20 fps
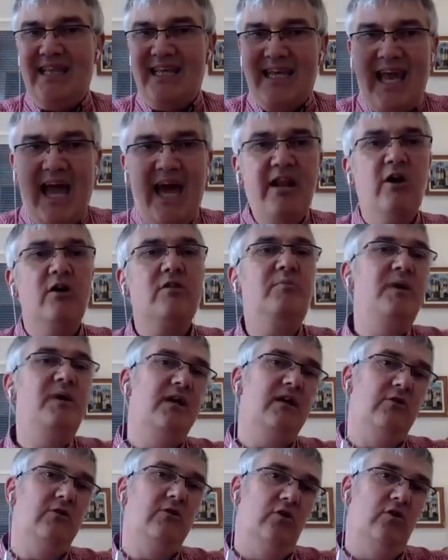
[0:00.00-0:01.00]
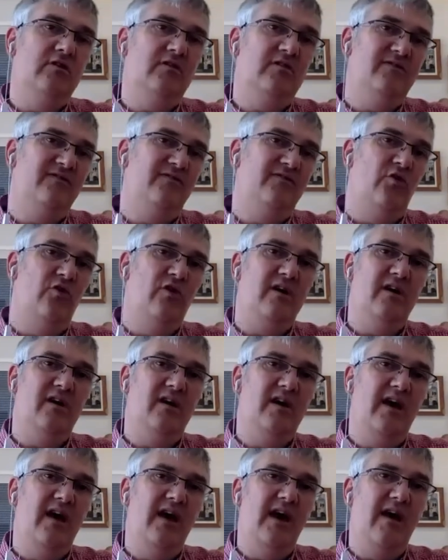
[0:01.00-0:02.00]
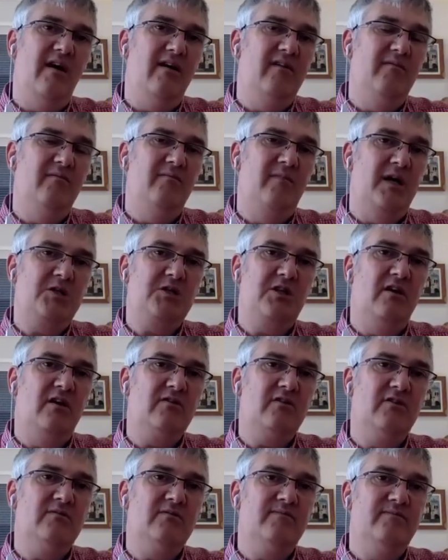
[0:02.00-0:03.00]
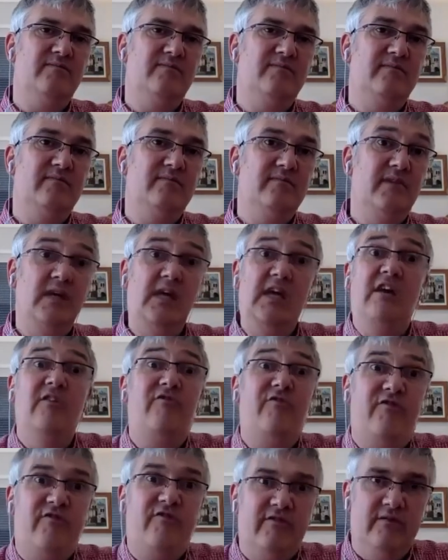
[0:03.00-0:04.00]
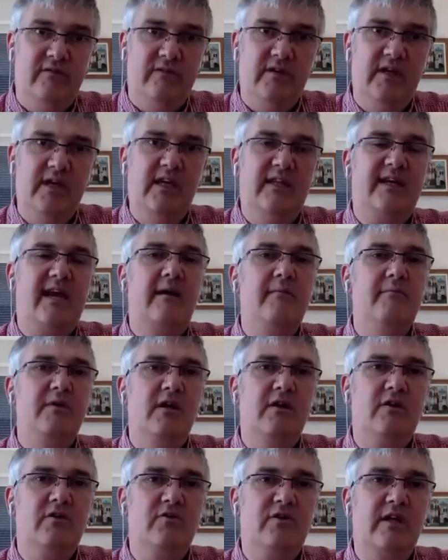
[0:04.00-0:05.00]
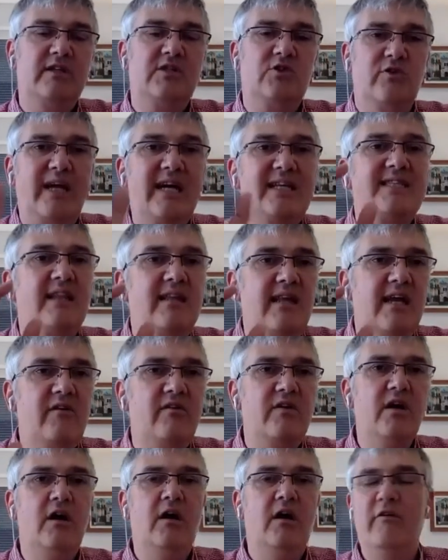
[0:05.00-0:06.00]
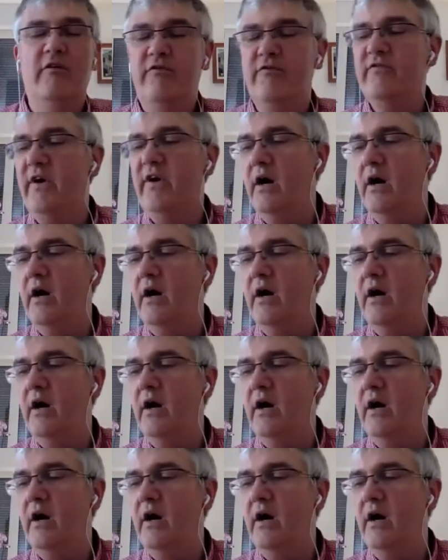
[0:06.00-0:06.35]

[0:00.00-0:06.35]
Cannot be ignored for much longer, if it can be ignored. So that's an area of